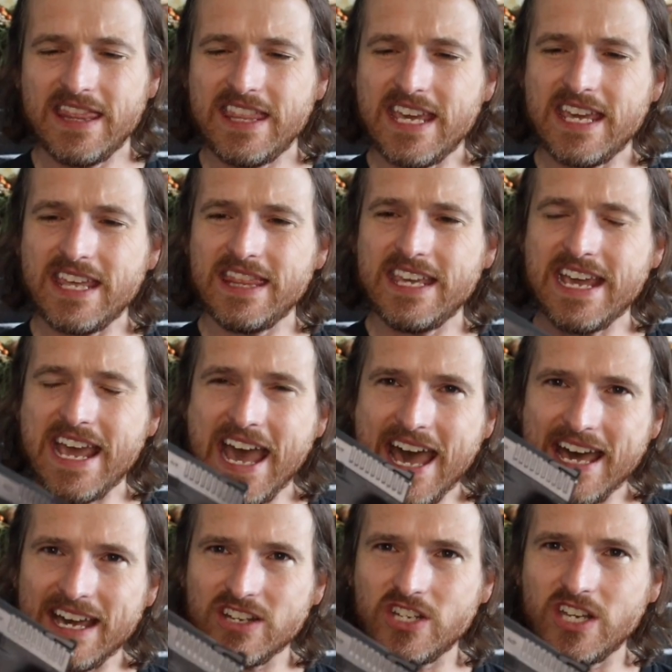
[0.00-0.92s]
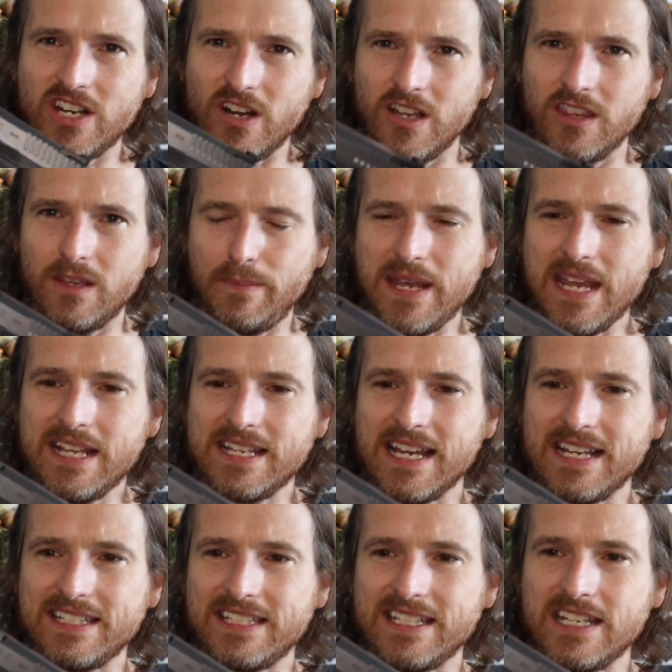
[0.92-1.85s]
The action on the
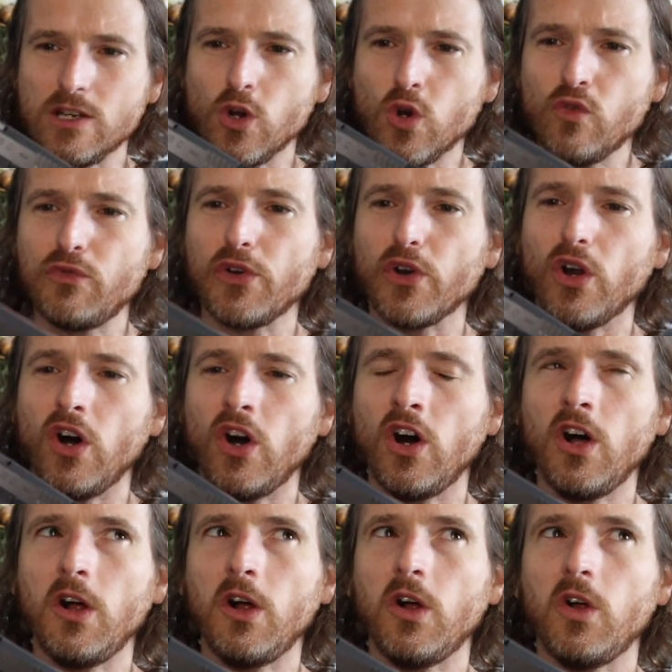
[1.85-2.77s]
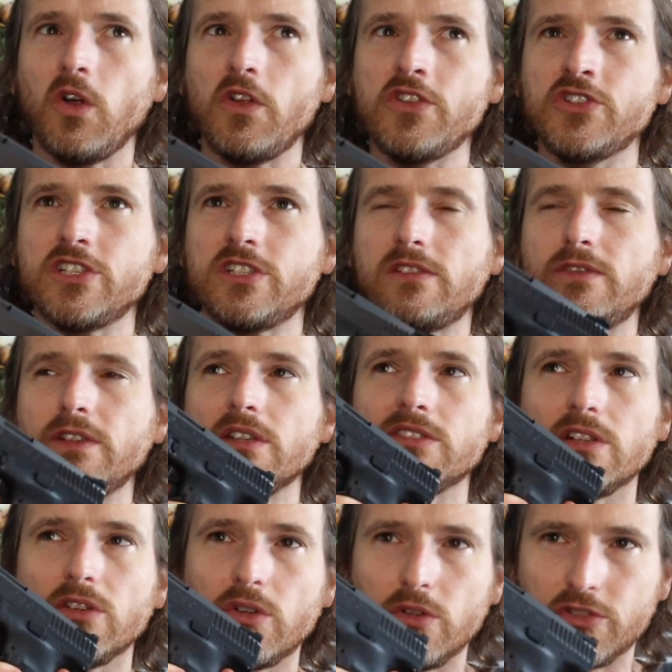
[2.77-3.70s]
P-10C overall just
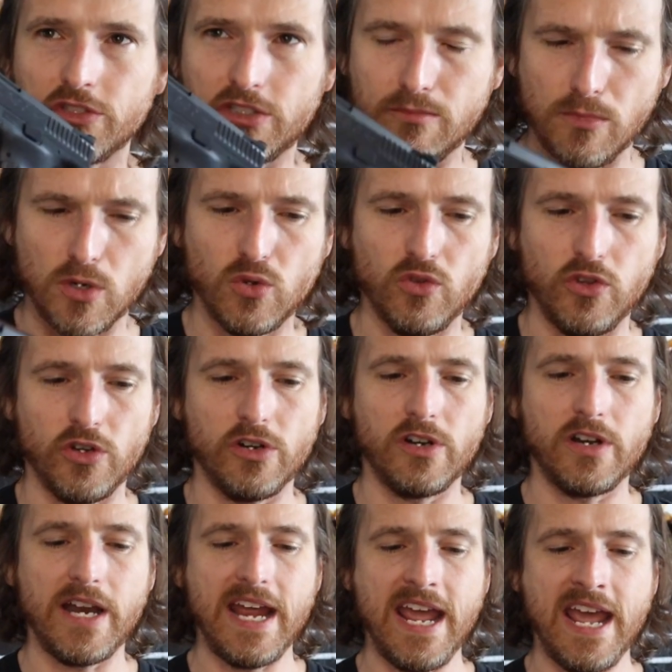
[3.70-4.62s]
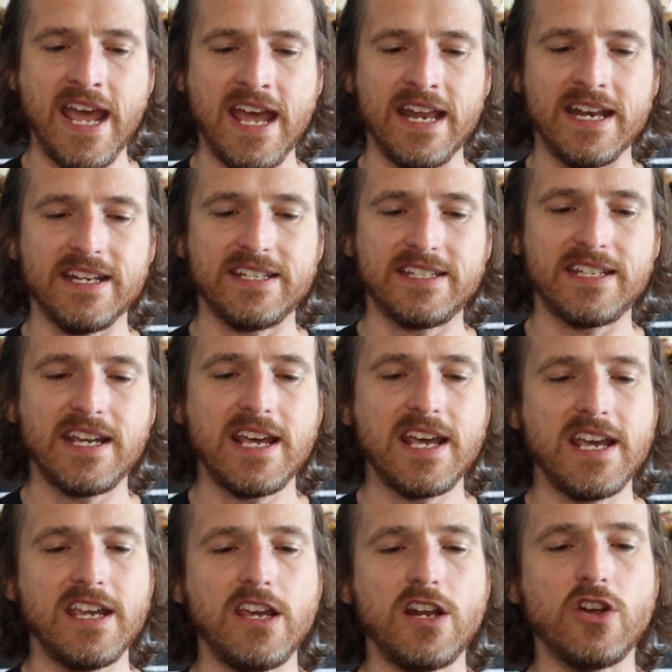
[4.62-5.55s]
feels a little smoother, and
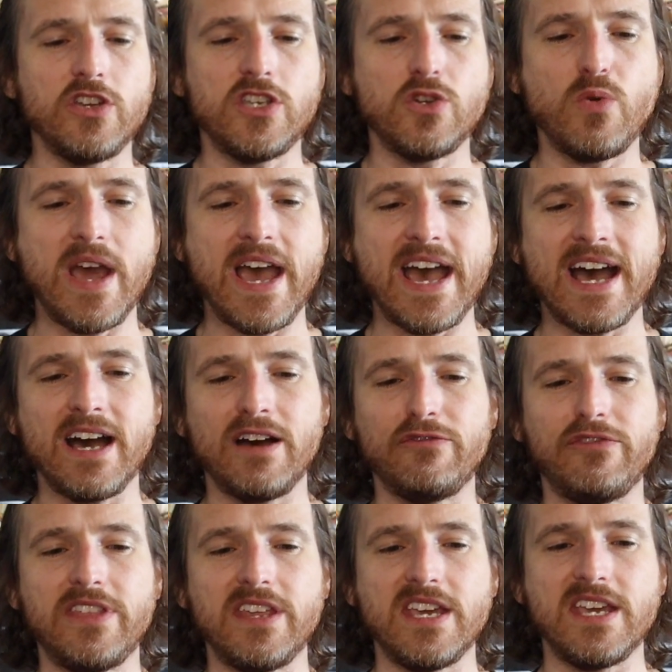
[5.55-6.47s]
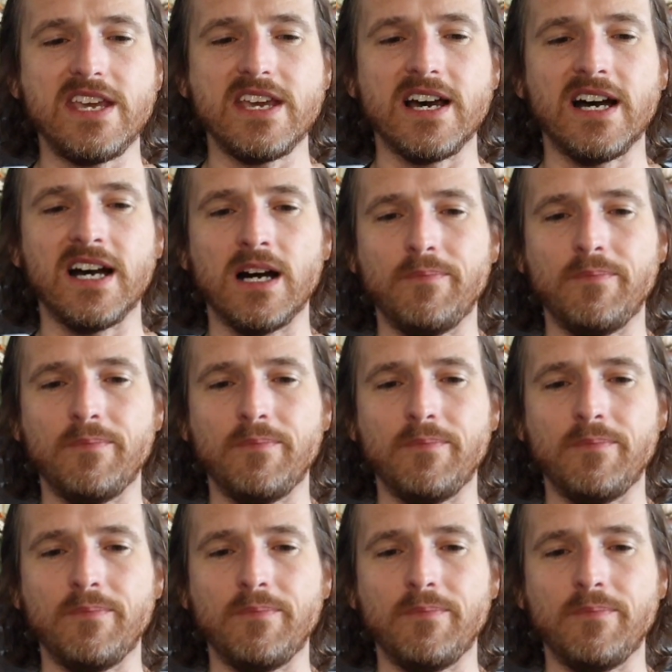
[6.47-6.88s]
you know, you have the